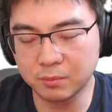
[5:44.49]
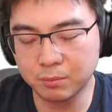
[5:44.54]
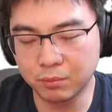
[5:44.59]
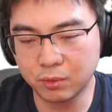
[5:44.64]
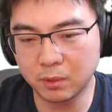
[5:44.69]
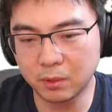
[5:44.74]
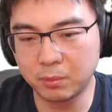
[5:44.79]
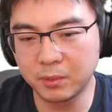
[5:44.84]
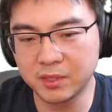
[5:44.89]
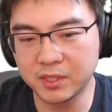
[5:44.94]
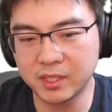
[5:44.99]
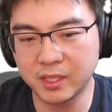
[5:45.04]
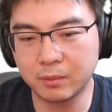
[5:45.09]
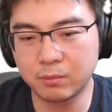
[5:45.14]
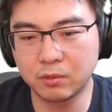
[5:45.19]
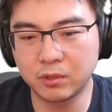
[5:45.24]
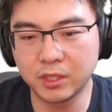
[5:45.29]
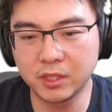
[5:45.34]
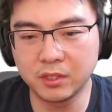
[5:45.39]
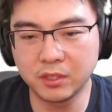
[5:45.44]
properly
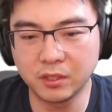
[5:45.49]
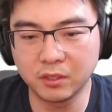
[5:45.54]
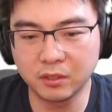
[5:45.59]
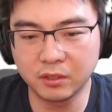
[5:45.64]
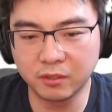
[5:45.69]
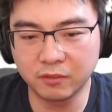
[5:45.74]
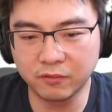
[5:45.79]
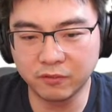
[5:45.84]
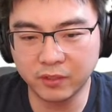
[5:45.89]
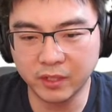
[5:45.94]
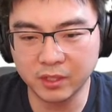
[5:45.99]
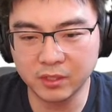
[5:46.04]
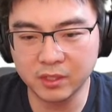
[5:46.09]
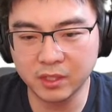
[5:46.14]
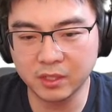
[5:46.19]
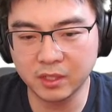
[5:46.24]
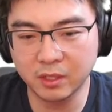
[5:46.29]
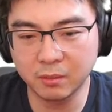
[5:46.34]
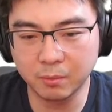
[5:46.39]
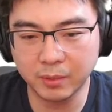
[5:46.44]
separating the front
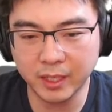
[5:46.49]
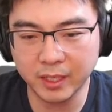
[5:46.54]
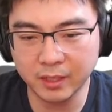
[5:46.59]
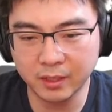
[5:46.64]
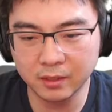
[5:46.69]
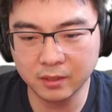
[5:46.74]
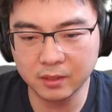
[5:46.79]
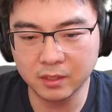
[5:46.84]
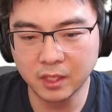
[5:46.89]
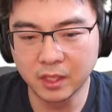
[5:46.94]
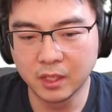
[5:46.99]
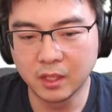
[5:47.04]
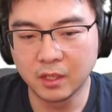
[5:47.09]
end and back end.